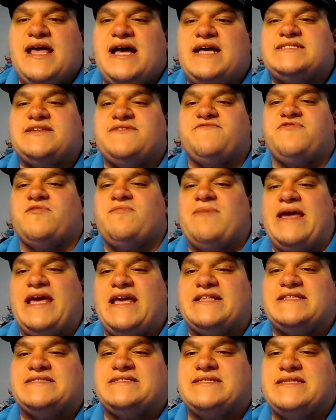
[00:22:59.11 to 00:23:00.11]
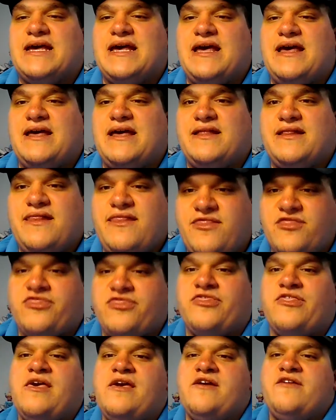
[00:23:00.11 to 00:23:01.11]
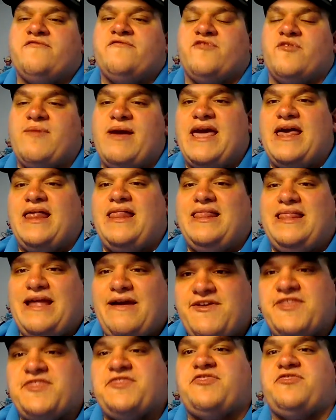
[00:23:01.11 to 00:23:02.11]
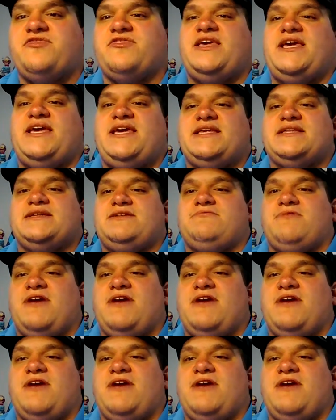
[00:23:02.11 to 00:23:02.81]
That's it for May 11th. The